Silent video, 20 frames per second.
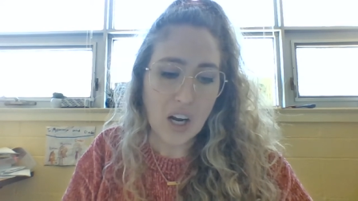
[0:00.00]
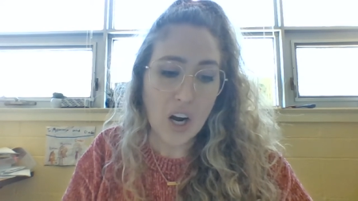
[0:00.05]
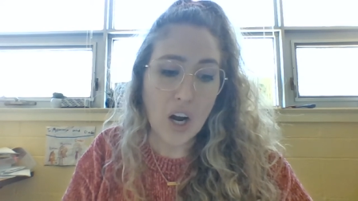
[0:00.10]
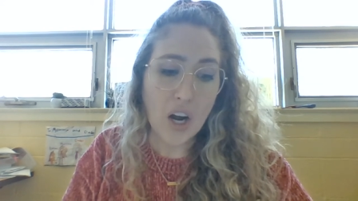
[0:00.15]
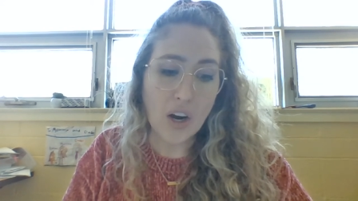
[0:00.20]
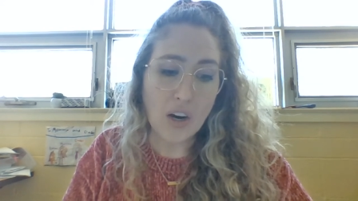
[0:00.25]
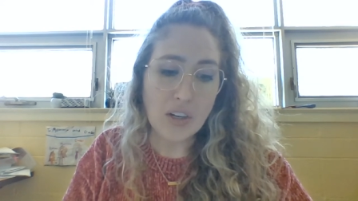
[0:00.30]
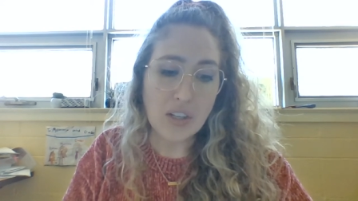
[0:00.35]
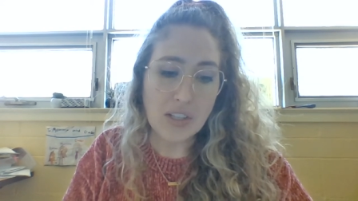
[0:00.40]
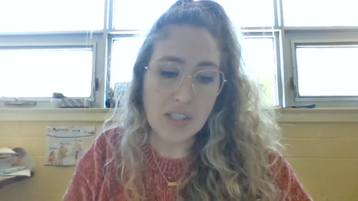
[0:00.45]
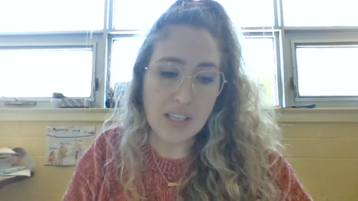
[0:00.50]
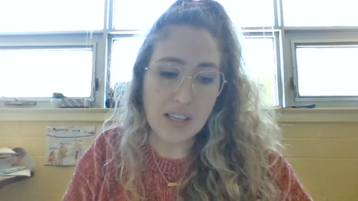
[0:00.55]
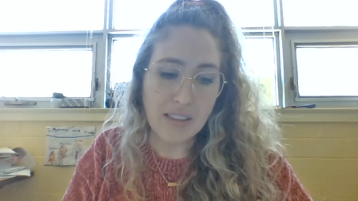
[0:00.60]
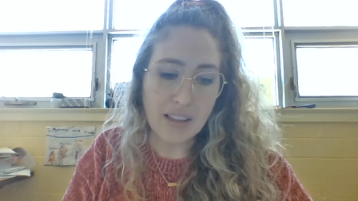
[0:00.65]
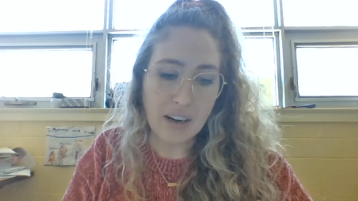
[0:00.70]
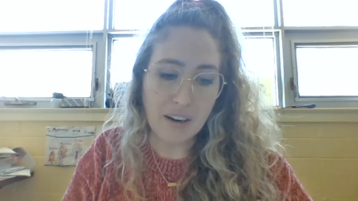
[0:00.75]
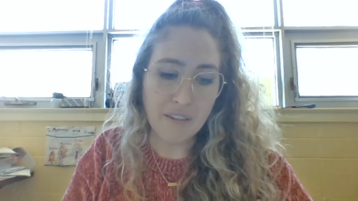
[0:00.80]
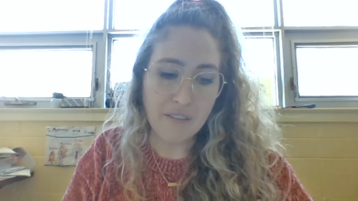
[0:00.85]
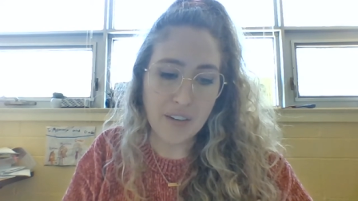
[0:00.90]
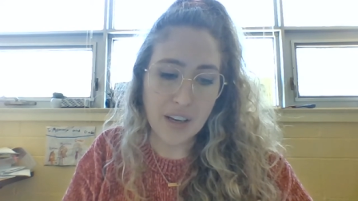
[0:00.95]
earls in
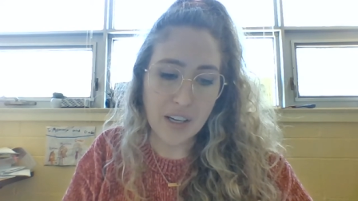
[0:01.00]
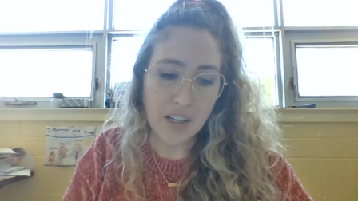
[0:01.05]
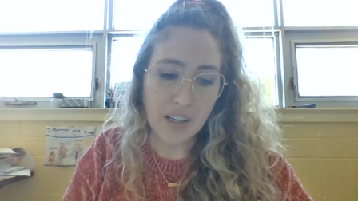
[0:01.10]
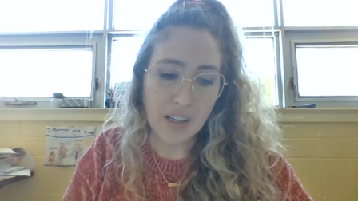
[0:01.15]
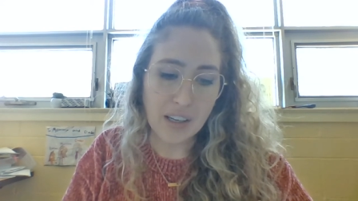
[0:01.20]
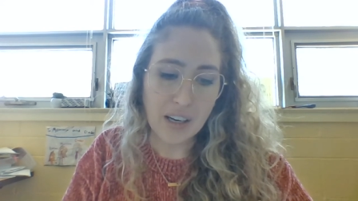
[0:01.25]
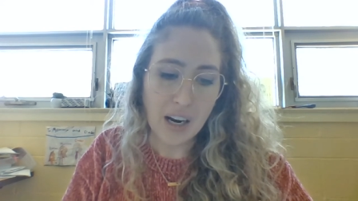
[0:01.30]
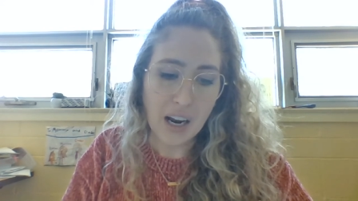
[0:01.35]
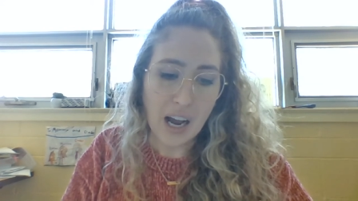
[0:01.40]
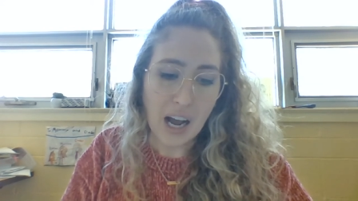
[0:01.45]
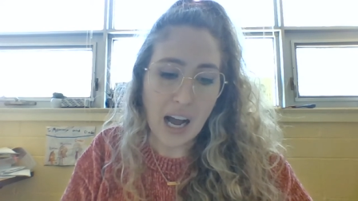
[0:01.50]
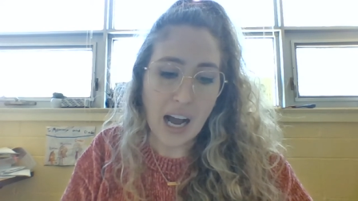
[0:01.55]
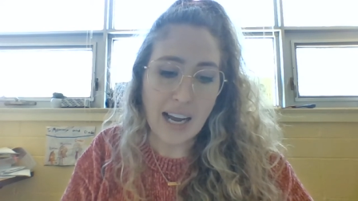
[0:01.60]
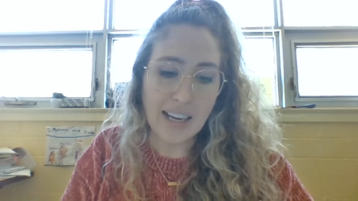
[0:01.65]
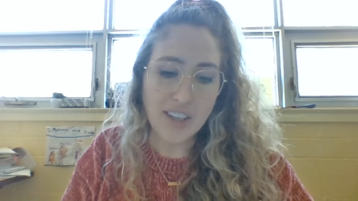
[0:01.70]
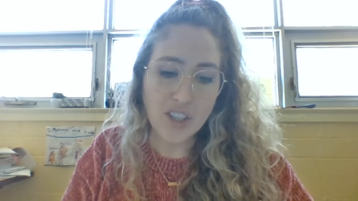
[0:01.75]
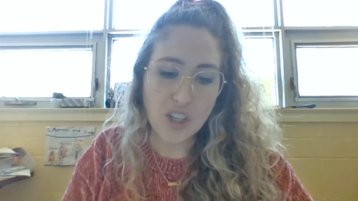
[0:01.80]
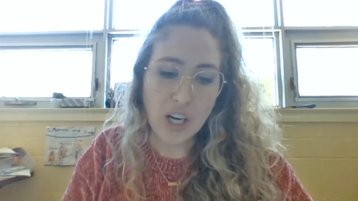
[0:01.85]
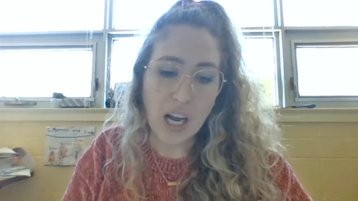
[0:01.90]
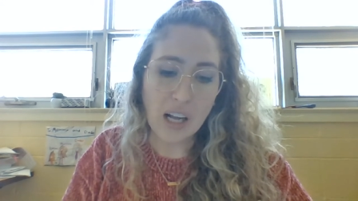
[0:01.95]
their vigor, I
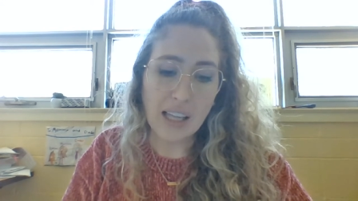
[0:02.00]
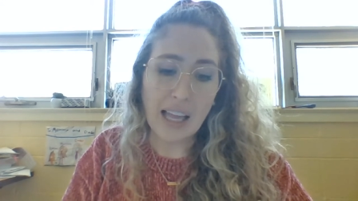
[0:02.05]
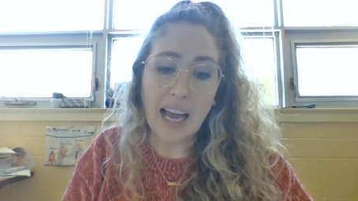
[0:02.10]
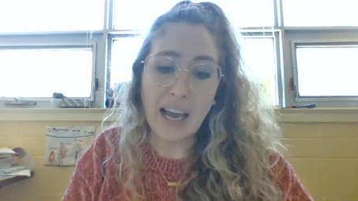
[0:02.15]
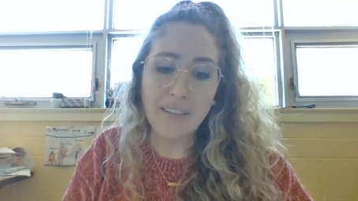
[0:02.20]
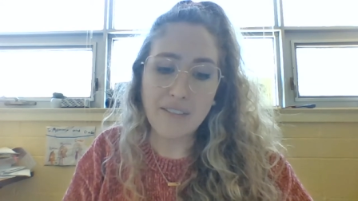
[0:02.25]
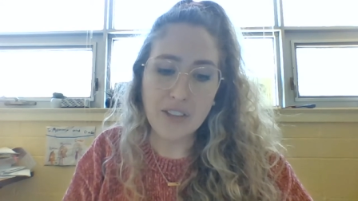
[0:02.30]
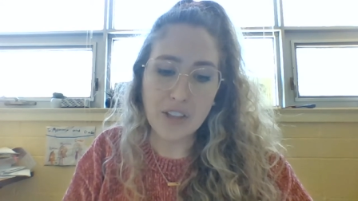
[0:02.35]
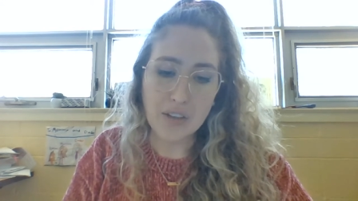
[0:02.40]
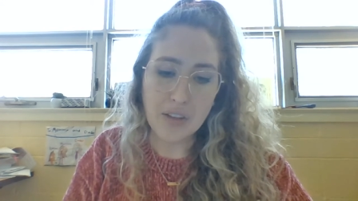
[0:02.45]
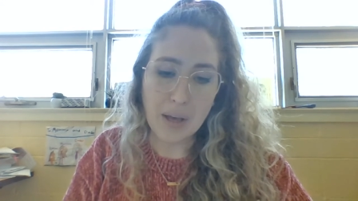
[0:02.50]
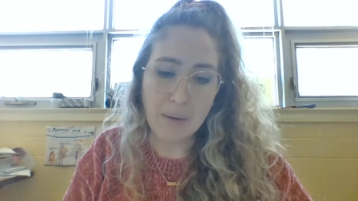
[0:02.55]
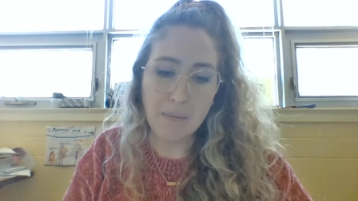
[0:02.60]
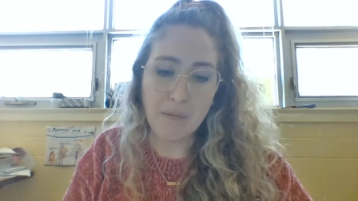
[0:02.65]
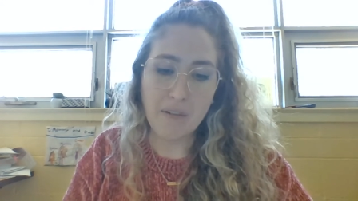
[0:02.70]
shall after them